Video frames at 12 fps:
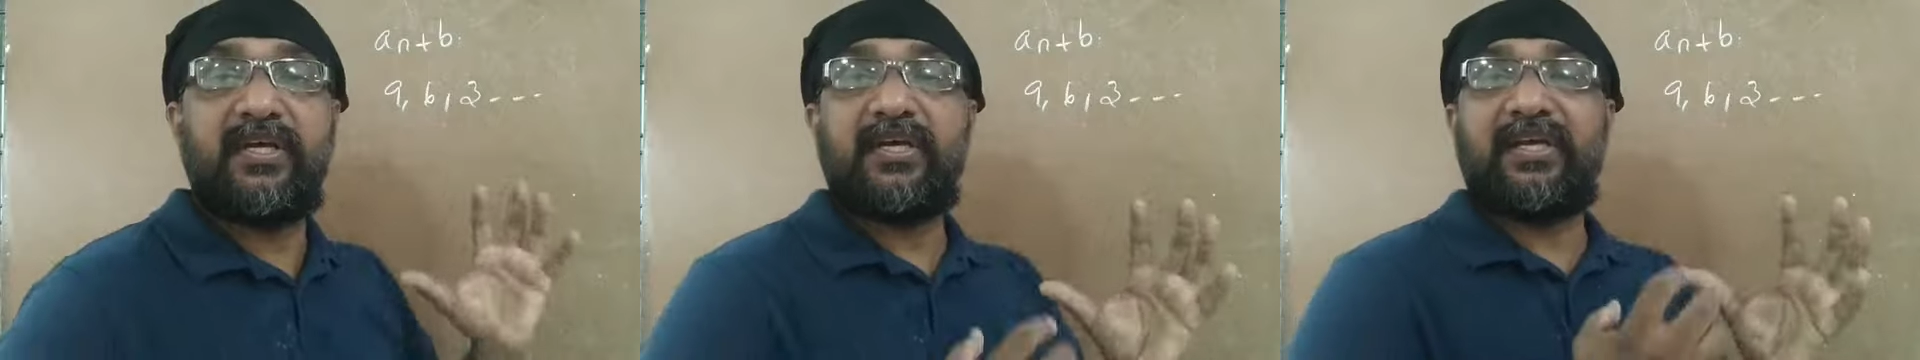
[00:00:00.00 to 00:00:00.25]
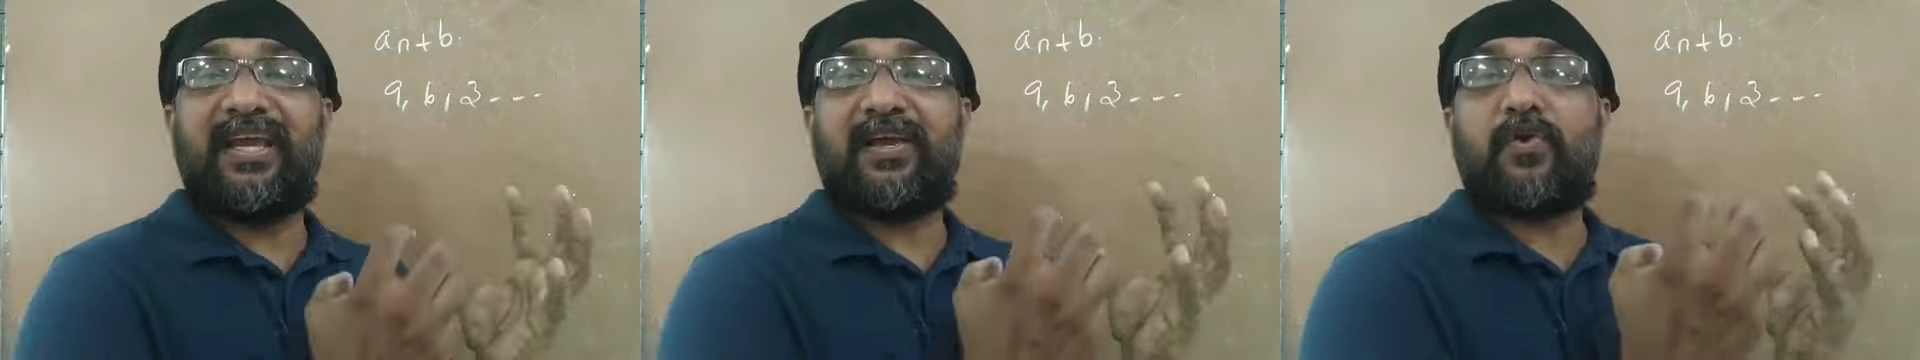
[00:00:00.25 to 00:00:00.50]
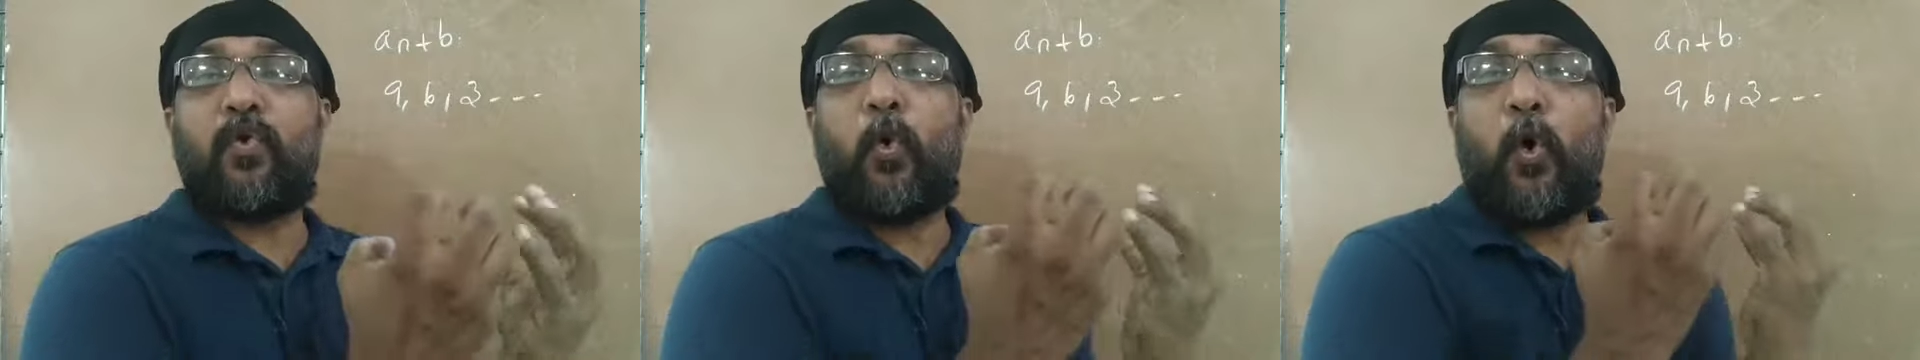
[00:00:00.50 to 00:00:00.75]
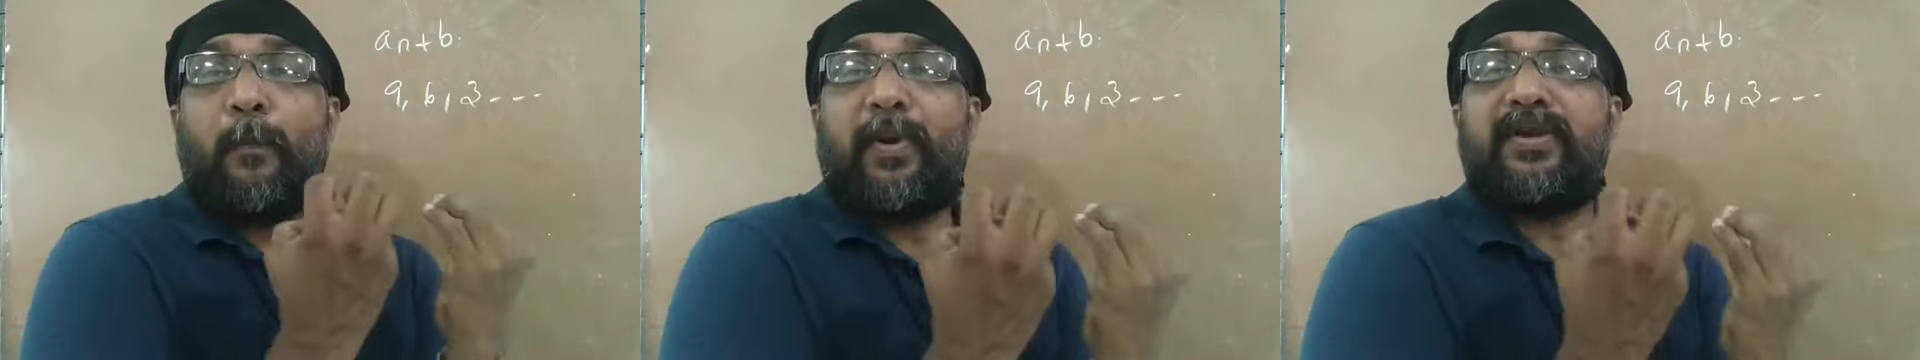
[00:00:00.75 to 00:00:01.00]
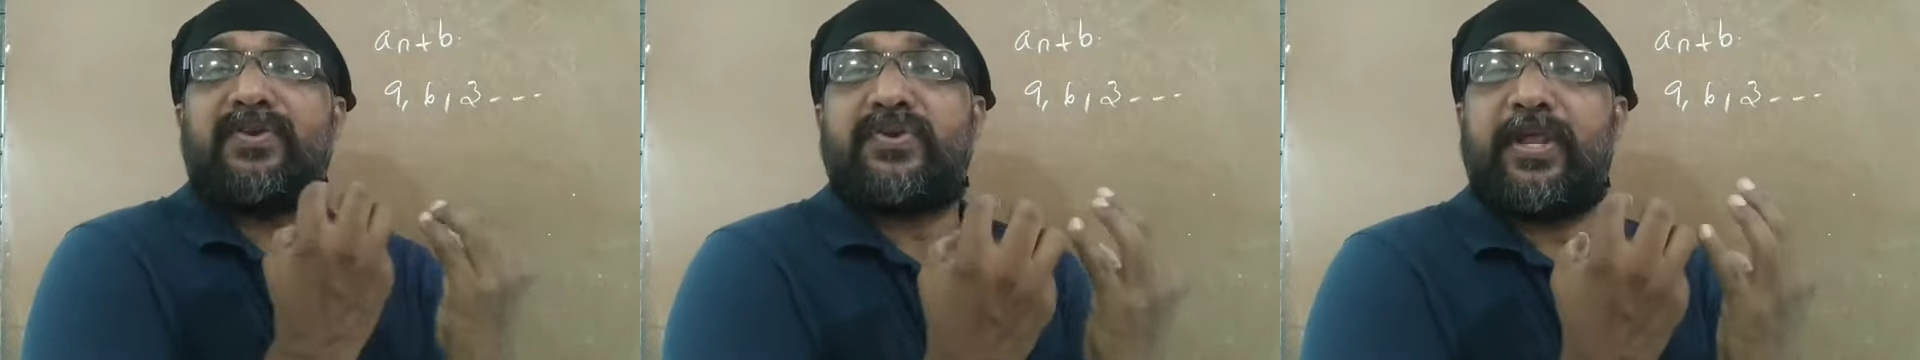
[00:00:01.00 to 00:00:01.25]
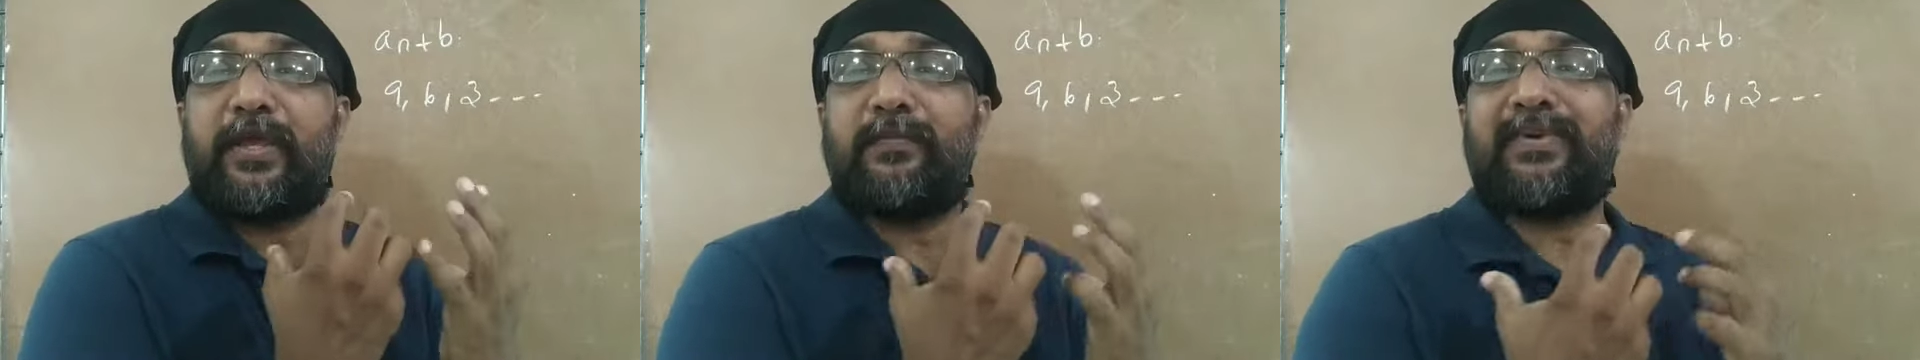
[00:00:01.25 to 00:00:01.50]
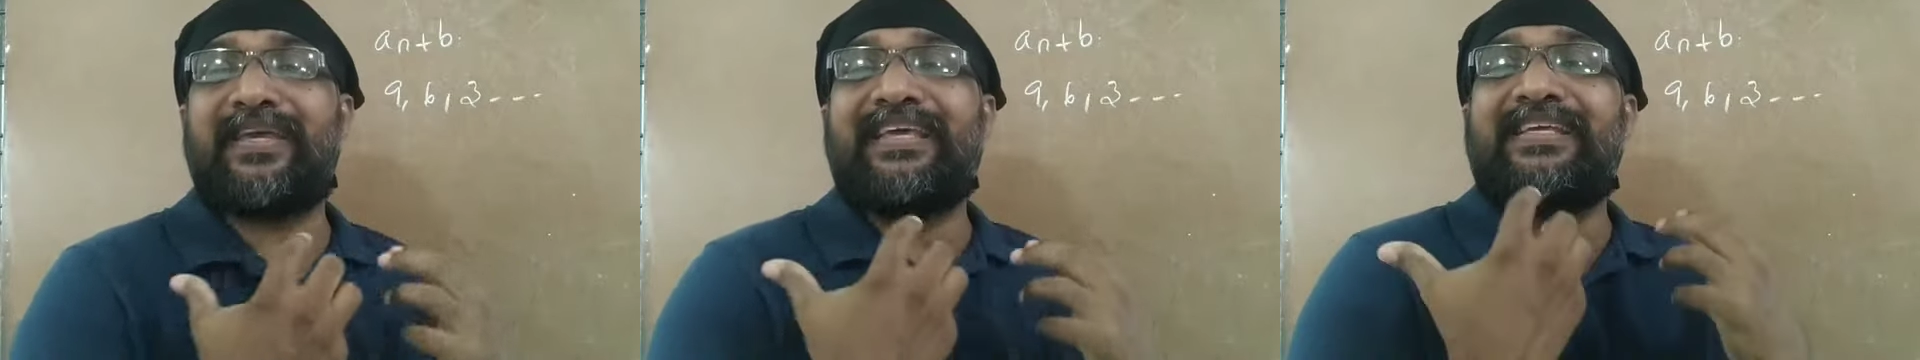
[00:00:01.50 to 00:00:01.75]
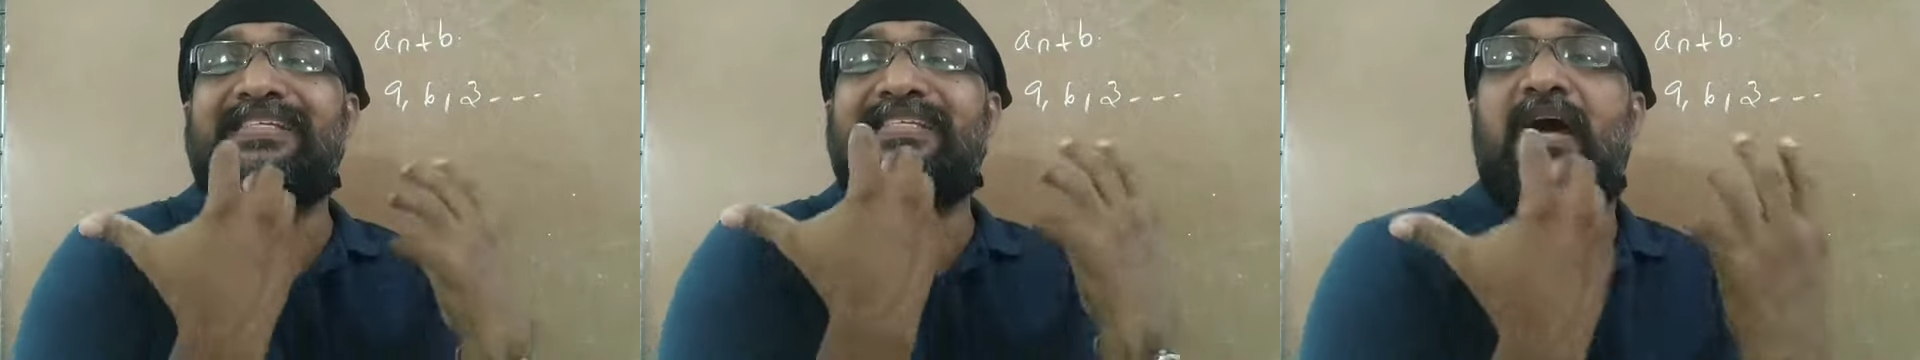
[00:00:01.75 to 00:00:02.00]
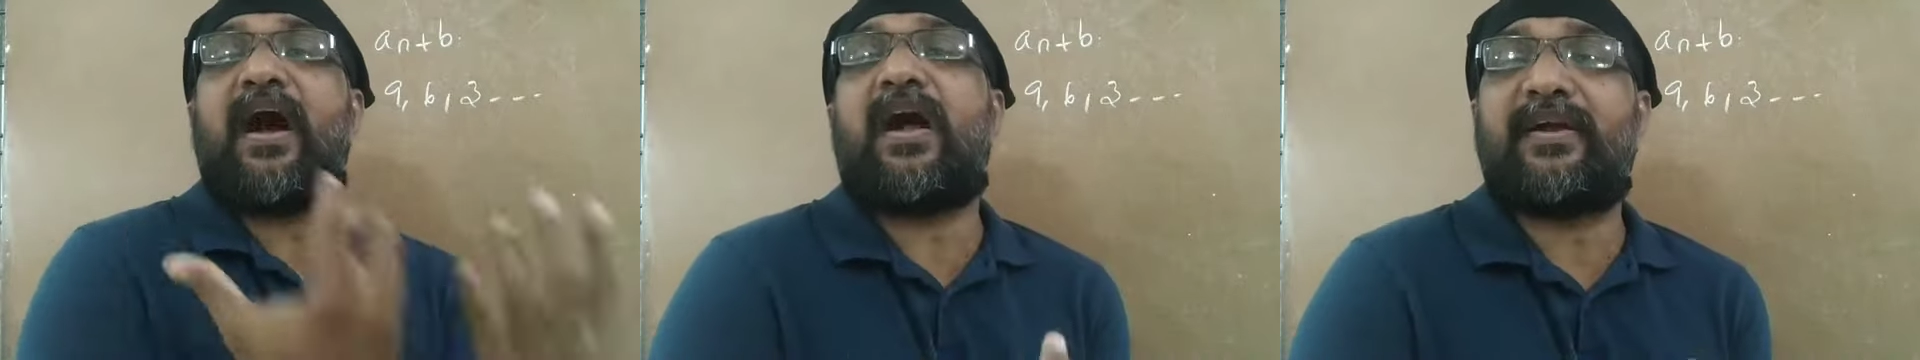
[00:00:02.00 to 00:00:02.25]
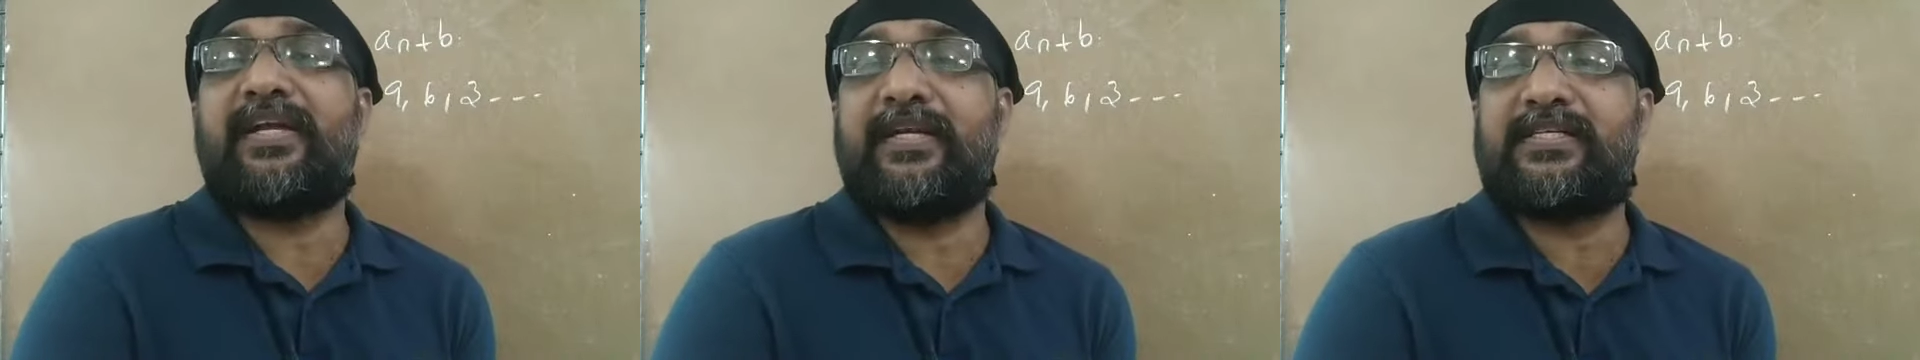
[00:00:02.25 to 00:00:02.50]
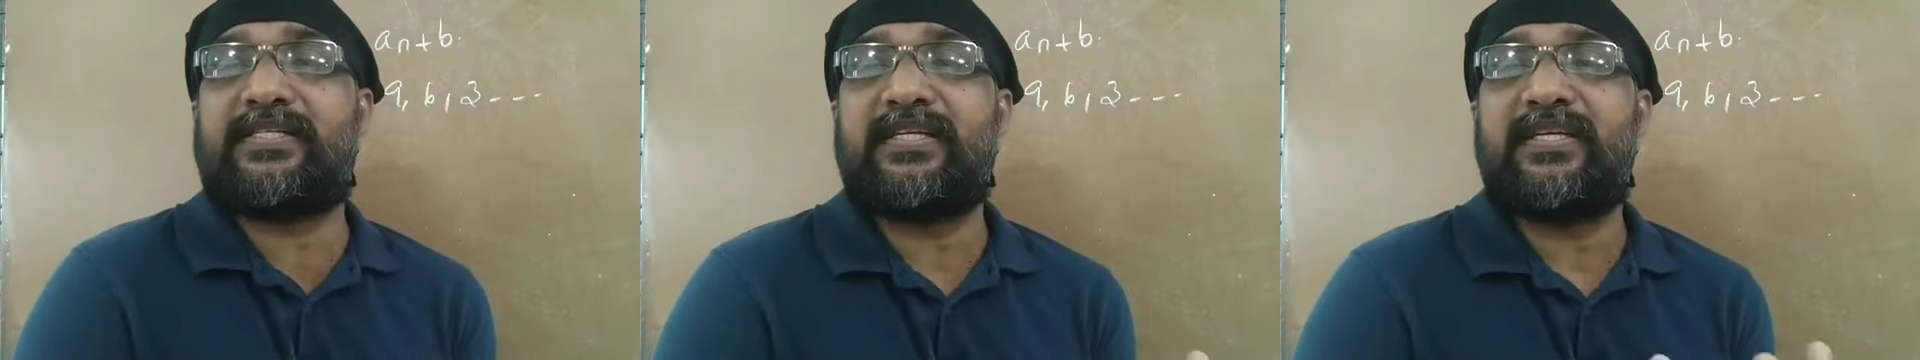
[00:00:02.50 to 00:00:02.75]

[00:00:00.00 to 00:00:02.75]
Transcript: a common term is added